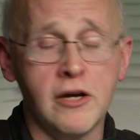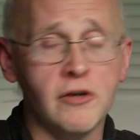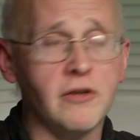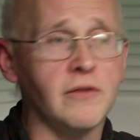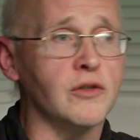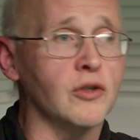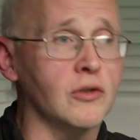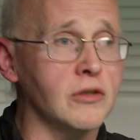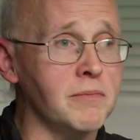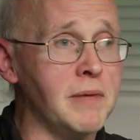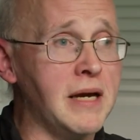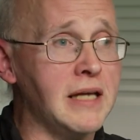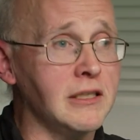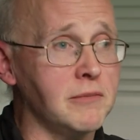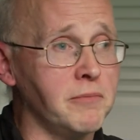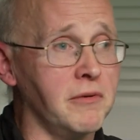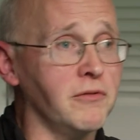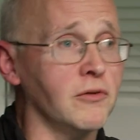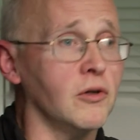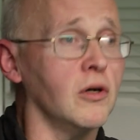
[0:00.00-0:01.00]
you've talked about this
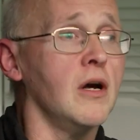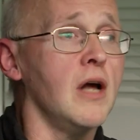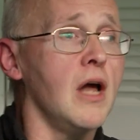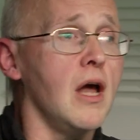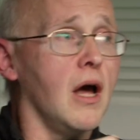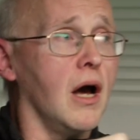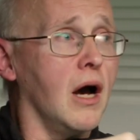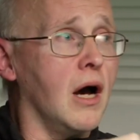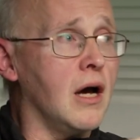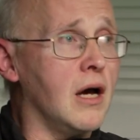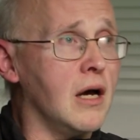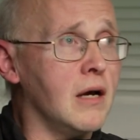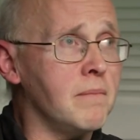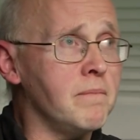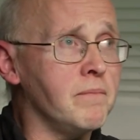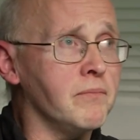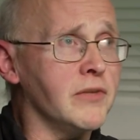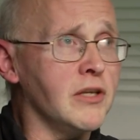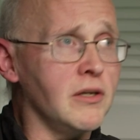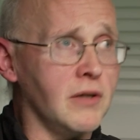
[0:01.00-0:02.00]
before.
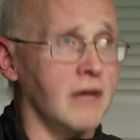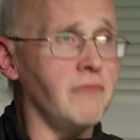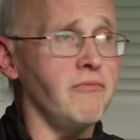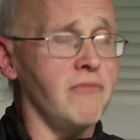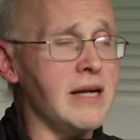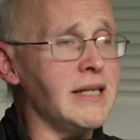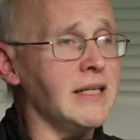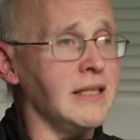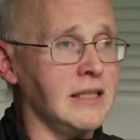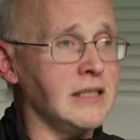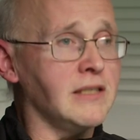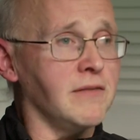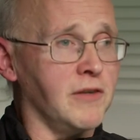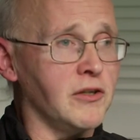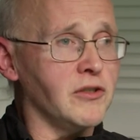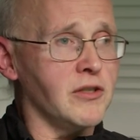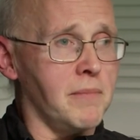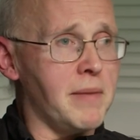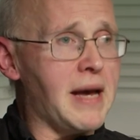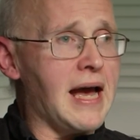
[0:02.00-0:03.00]
I've read in
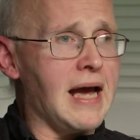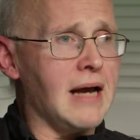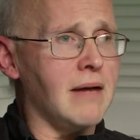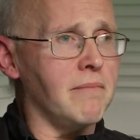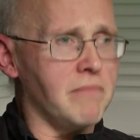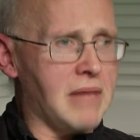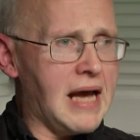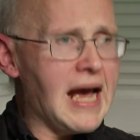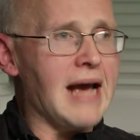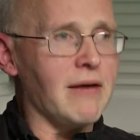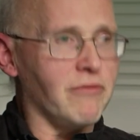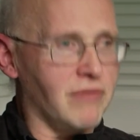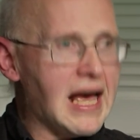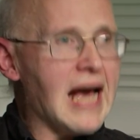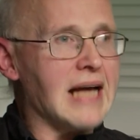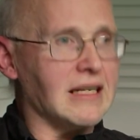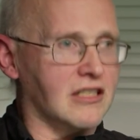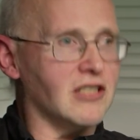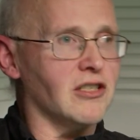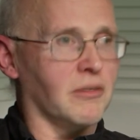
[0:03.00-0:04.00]
interviews about how
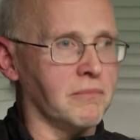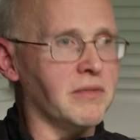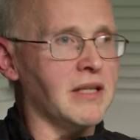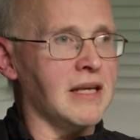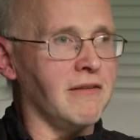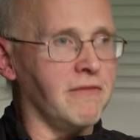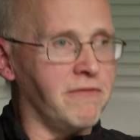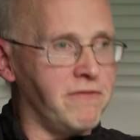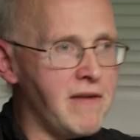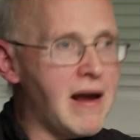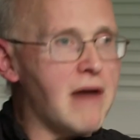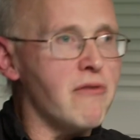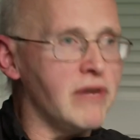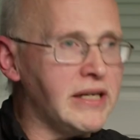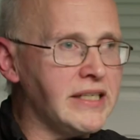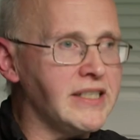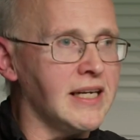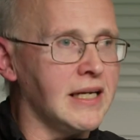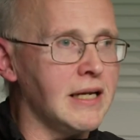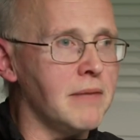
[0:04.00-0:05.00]
that's something
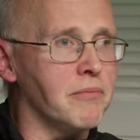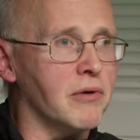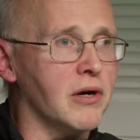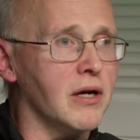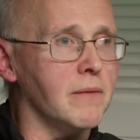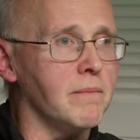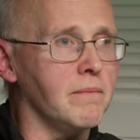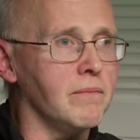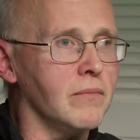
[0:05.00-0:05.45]
very deliberate,